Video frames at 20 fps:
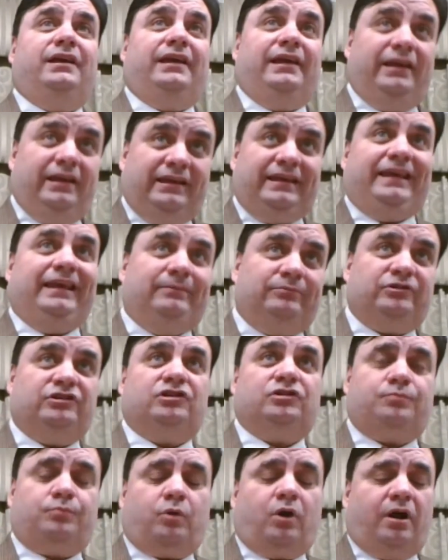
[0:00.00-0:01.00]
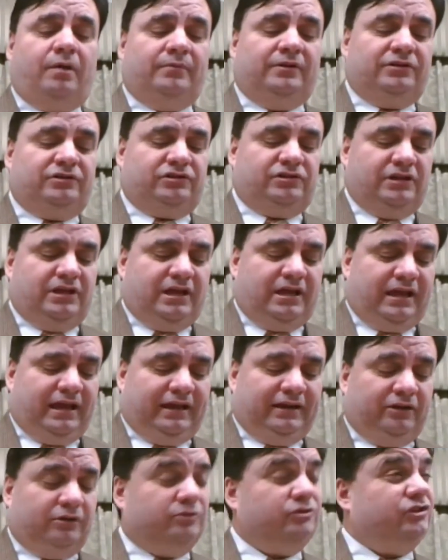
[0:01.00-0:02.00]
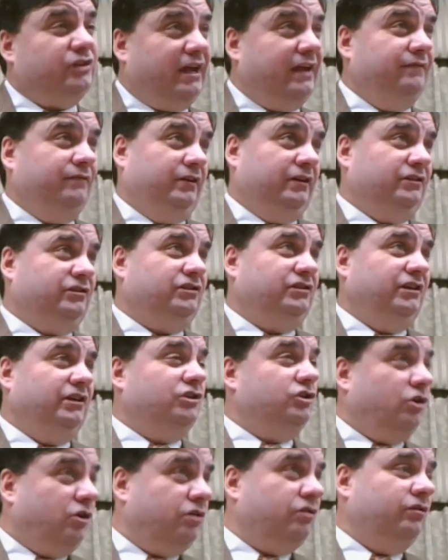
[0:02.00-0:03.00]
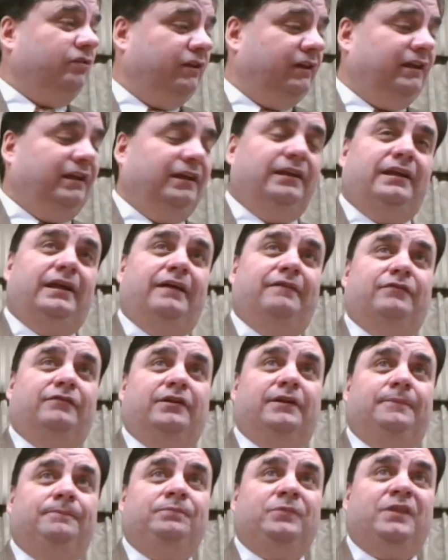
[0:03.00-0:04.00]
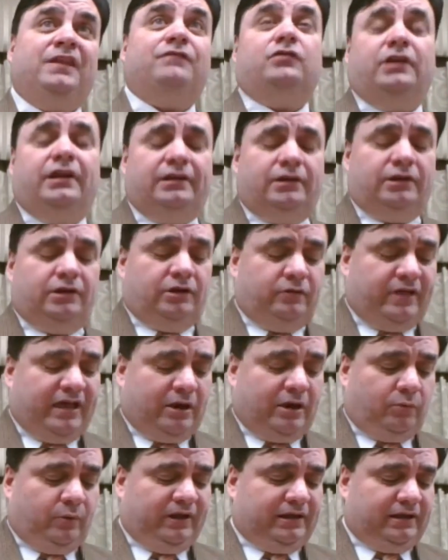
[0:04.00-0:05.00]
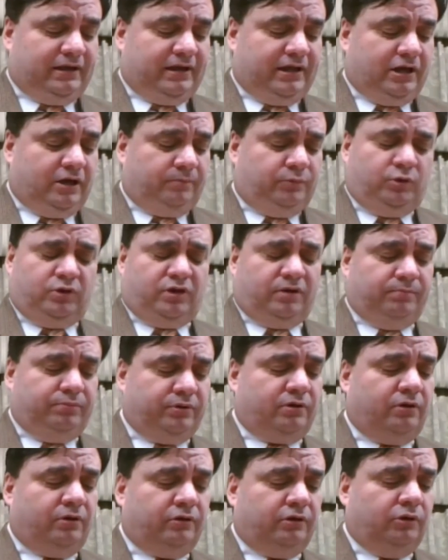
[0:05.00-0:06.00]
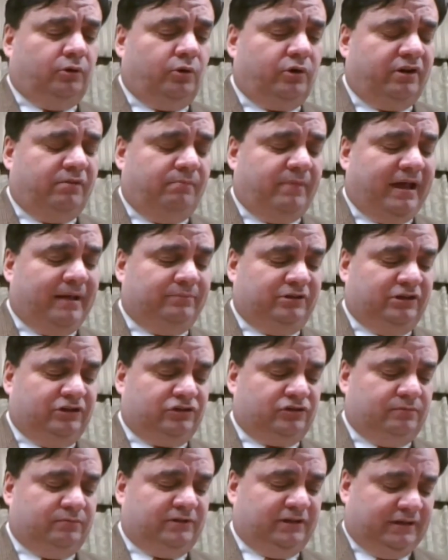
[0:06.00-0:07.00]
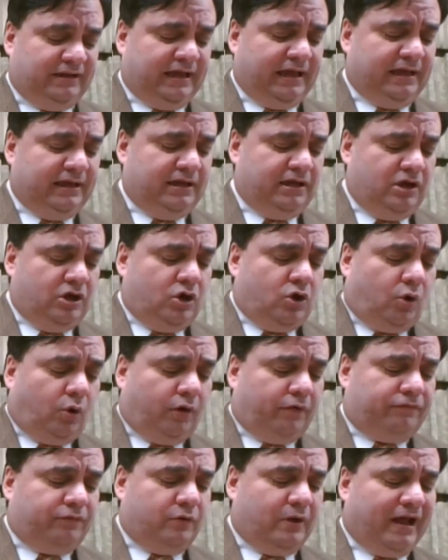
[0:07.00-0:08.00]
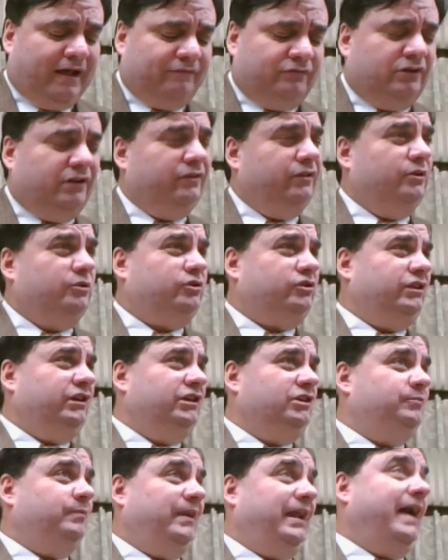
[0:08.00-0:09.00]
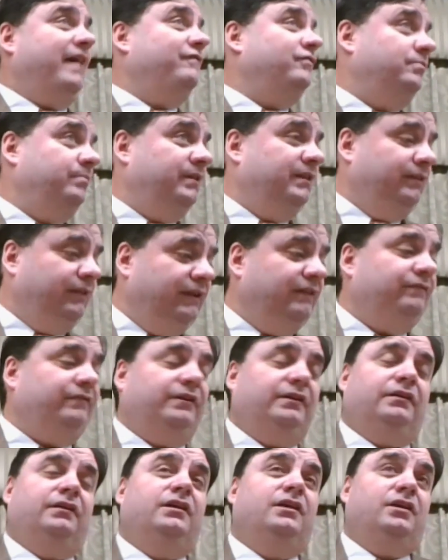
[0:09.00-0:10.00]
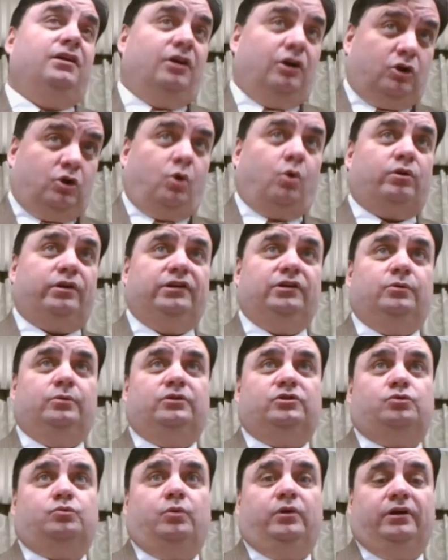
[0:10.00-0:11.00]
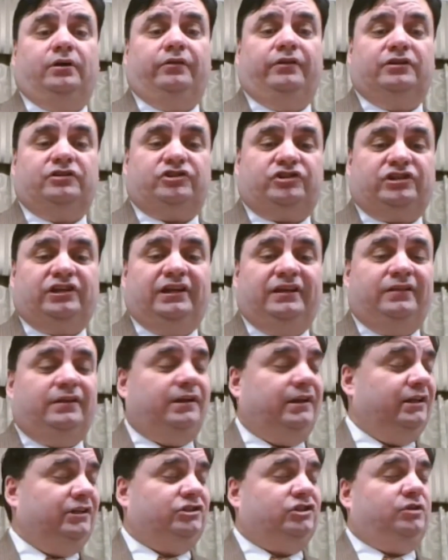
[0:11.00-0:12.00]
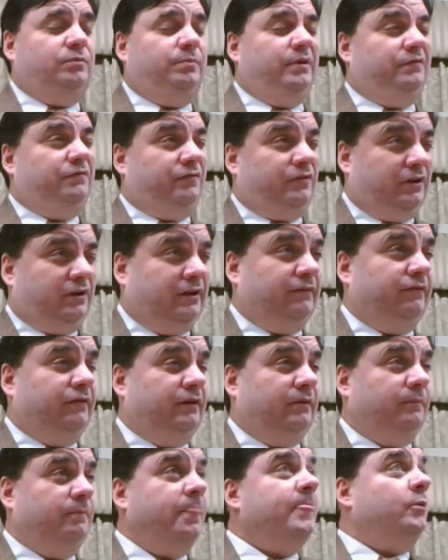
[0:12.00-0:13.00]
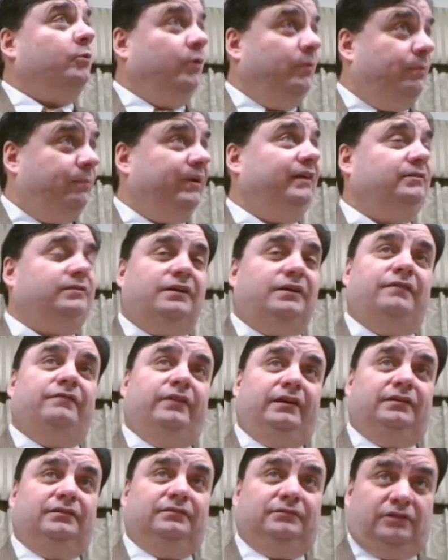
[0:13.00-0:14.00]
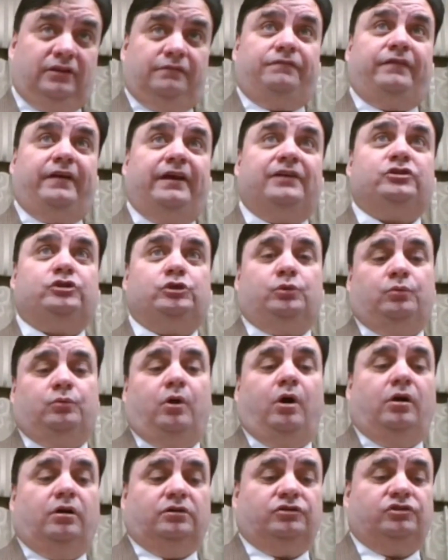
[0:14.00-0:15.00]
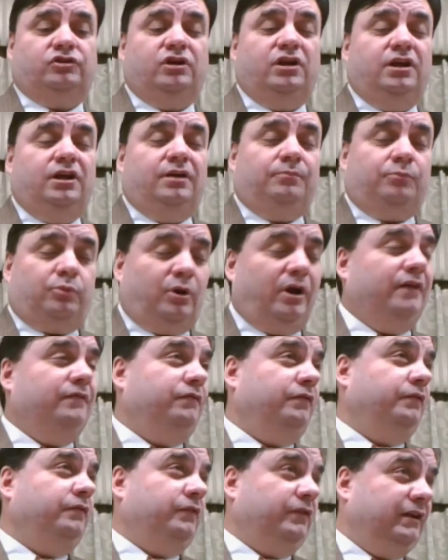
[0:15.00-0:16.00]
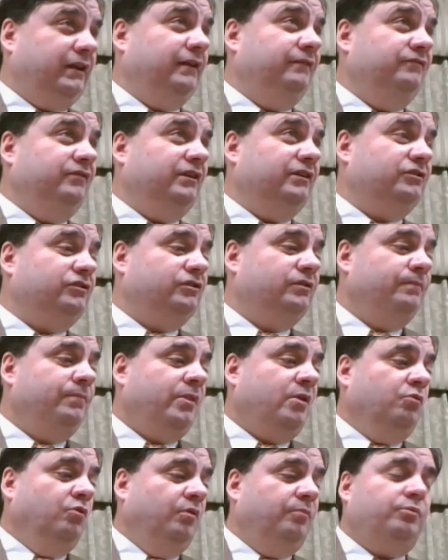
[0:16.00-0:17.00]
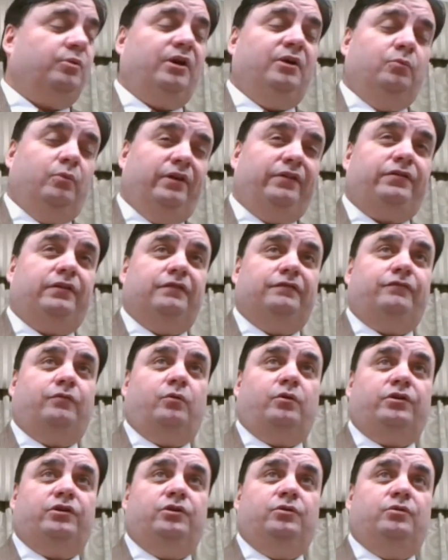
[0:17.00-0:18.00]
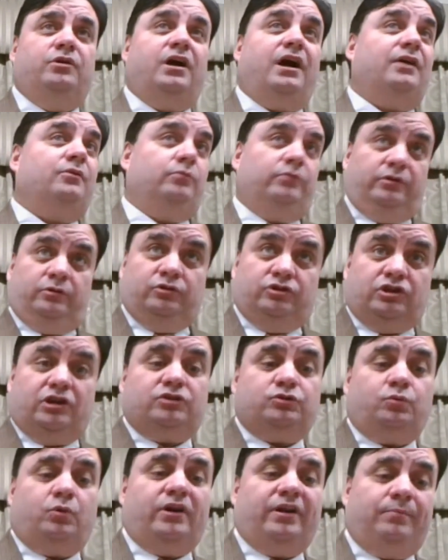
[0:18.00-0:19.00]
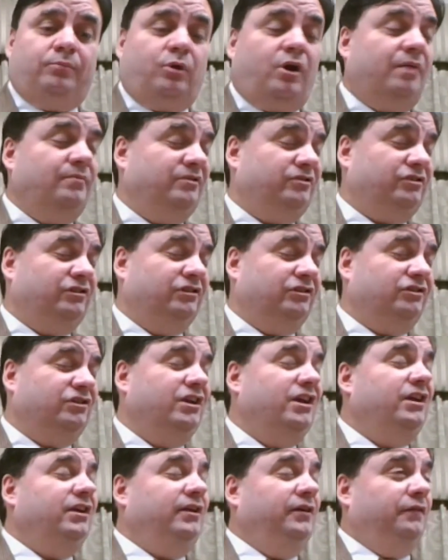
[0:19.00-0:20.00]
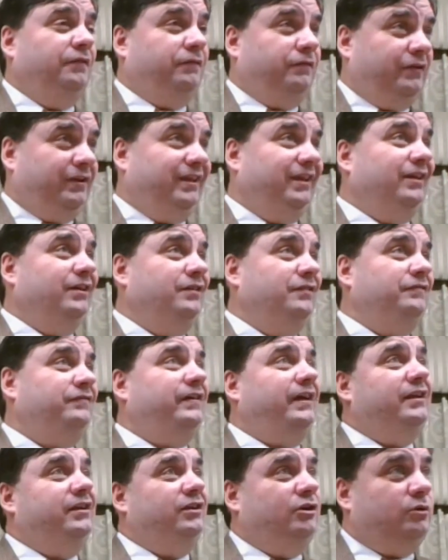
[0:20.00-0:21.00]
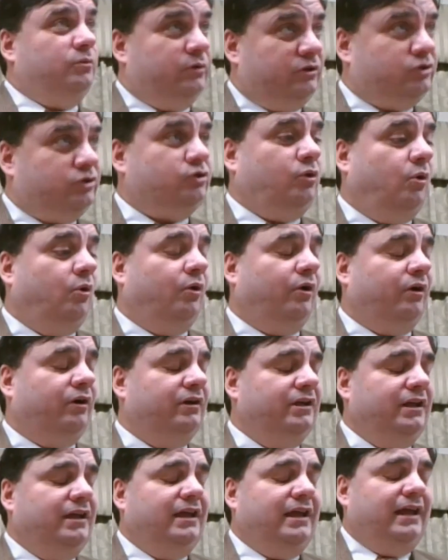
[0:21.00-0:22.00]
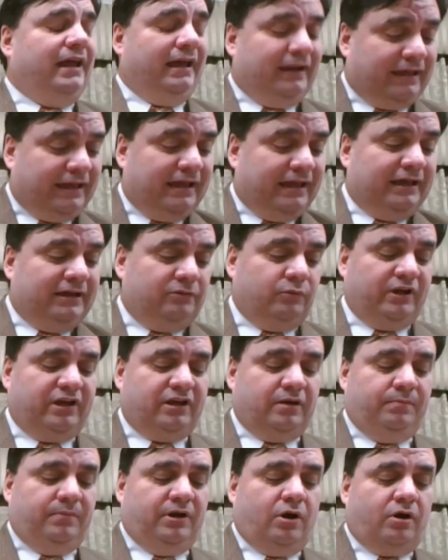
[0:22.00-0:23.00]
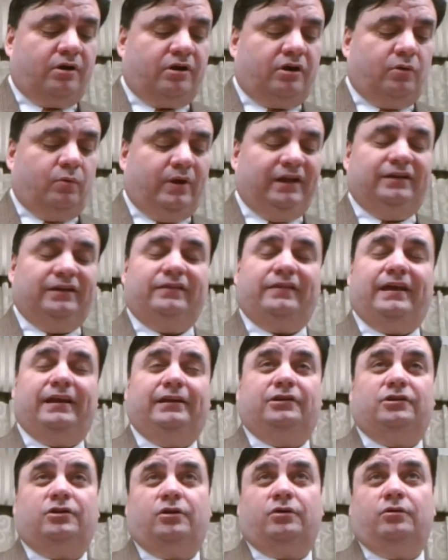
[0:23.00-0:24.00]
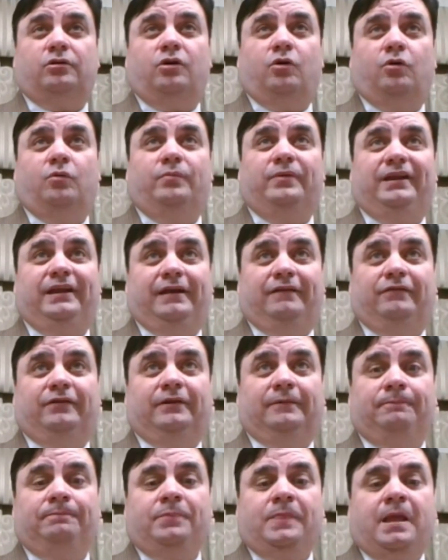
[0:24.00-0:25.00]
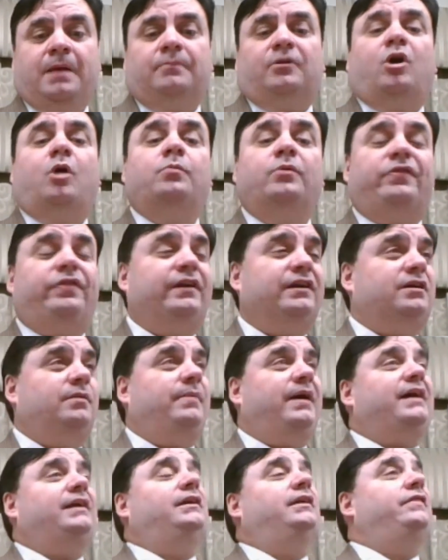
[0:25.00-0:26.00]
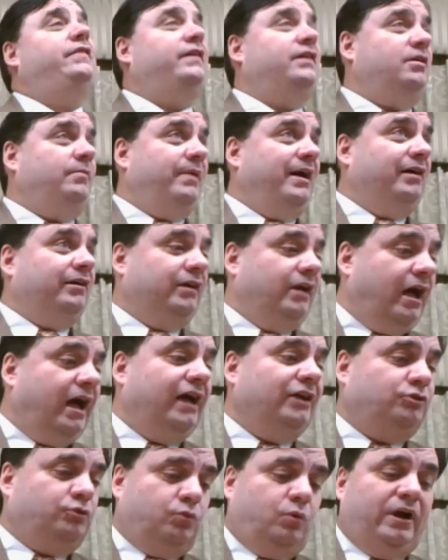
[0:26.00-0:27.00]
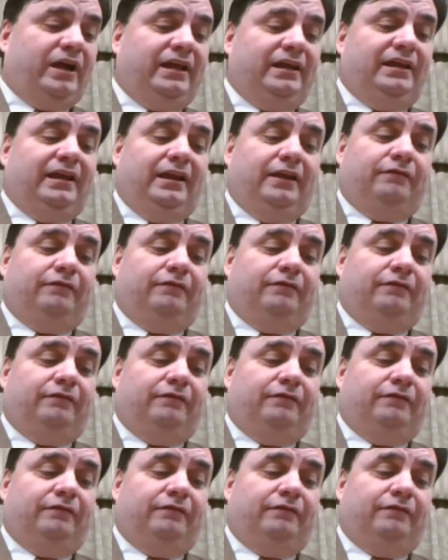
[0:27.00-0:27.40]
He keeps his promise and he'll save us eternally in heaven. If you need to do that, we can help. You can put on the Lord in baptism today, or if you have done those things but haven't been living according to His will, there's sin that needs to be forgiven. Repent of it, confess your wrongs, pray for forgiveness. We'll pray with and for you. God will do just what He promises. He'll forgive and He'll restore. And again, we can be on our way to that eternal home in heaven. But I hope we'll think about it and think about God's way.